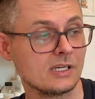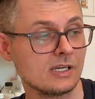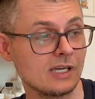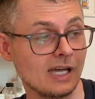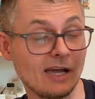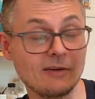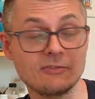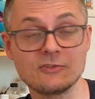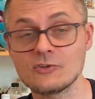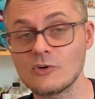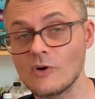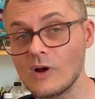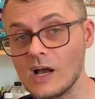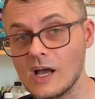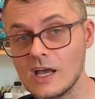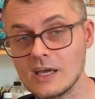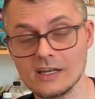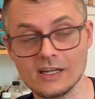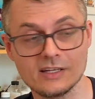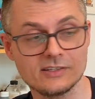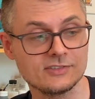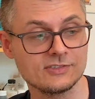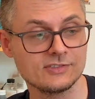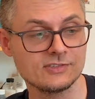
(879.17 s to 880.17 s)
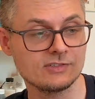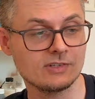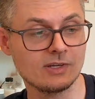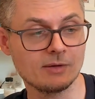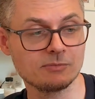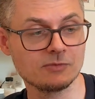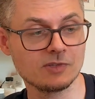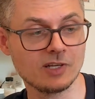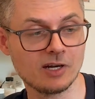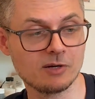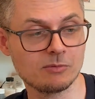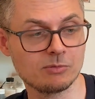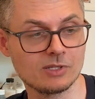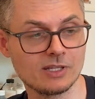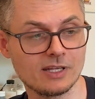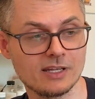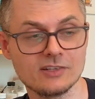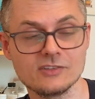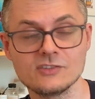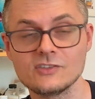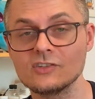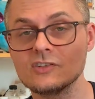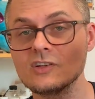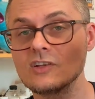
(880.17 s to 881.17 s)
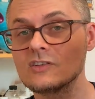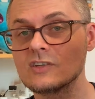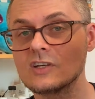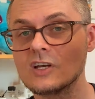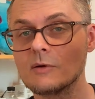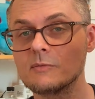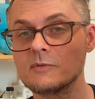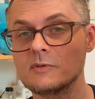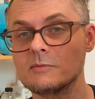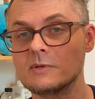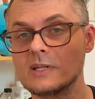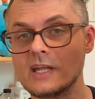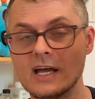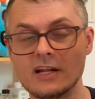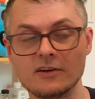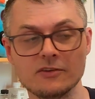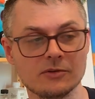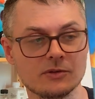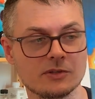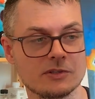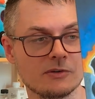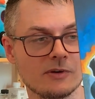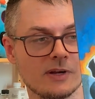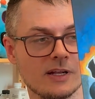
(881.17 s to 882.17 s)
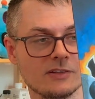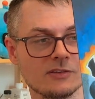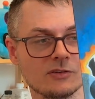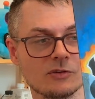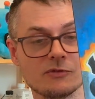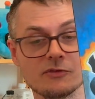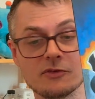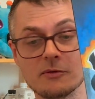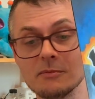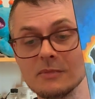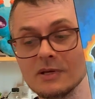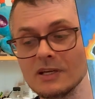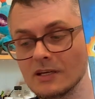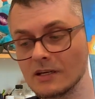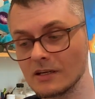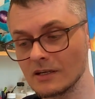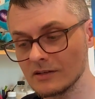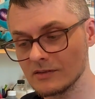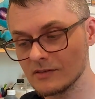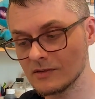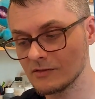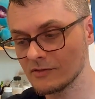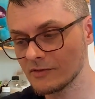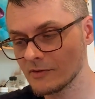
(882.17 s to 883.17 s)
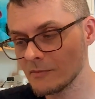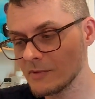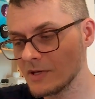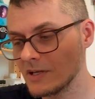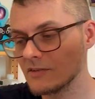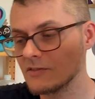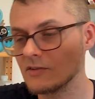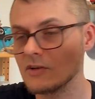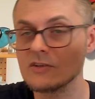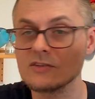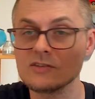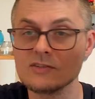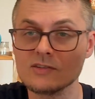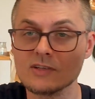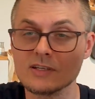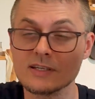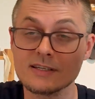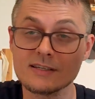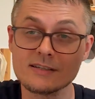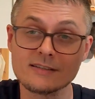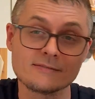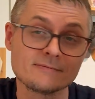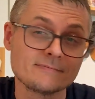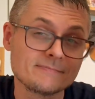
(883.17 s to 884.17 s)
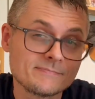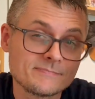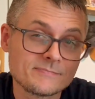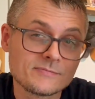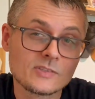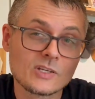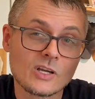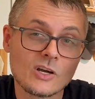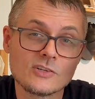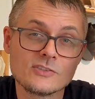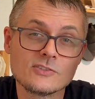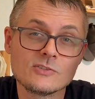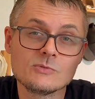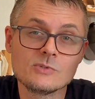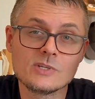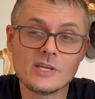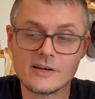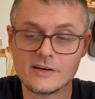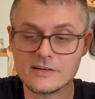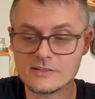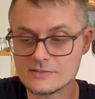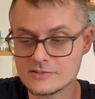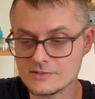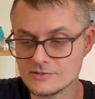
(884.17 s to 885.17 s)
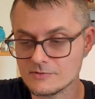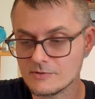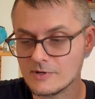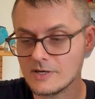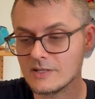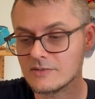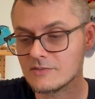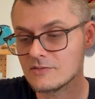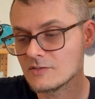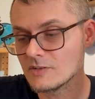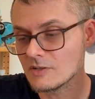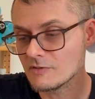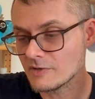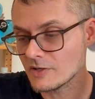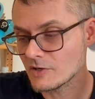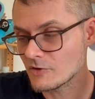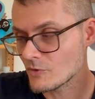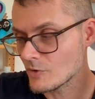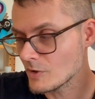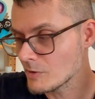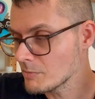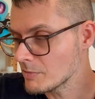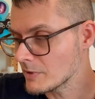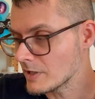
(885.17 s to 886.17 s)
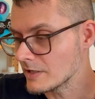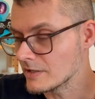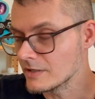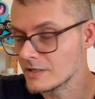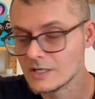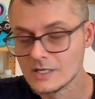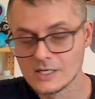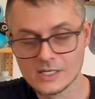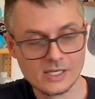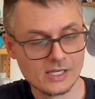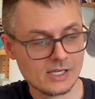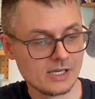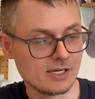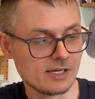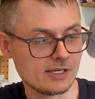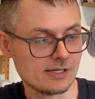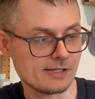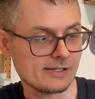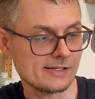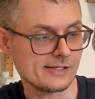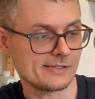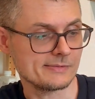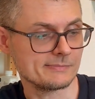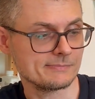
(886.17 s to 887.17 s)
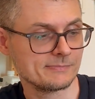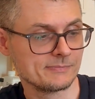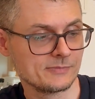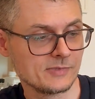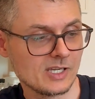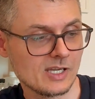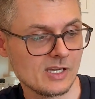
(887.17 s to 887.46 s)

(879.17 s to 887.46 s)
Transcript: I've tried. I'm terrible at it. It just doesn't come to me naturally, right? So for me, it's all these like cartoon characters, right? Stuff I grew up on.